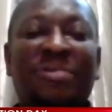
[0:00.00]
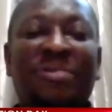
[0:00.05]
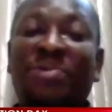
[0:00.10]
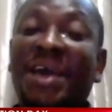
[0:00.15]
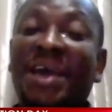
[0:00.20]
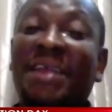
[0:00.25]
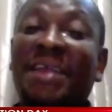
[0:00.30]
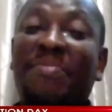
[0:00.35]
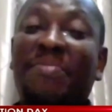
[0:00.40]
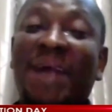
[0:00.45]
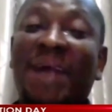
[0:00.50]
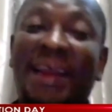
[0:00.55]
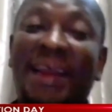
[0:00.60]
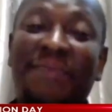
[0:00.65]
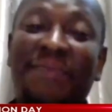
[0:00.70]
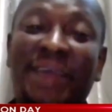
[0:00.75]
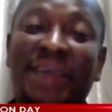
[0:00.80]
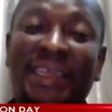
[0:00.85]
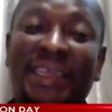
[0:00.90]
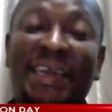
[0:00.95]
We had a
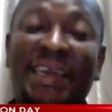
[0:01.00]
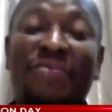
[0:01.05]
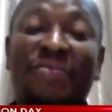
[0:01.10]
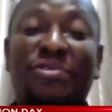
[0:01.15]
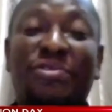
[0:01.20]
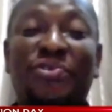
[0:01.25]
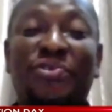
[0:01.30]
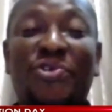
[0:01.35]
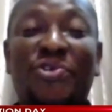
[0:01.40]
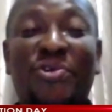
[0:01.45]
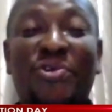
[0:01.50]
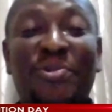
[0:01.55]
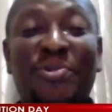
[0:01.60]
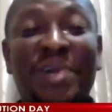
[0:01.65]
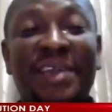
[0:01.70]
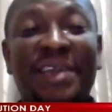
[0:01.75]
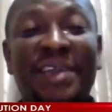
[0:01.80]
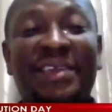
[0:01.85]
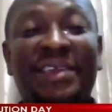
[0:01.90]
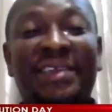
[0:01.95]
parliament that was
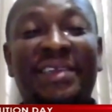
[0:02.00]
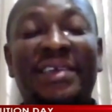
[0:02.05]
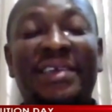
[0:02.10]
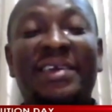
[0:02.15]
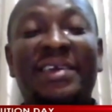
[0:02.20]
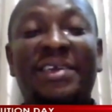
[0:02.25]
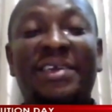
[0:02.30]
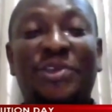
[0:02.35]
always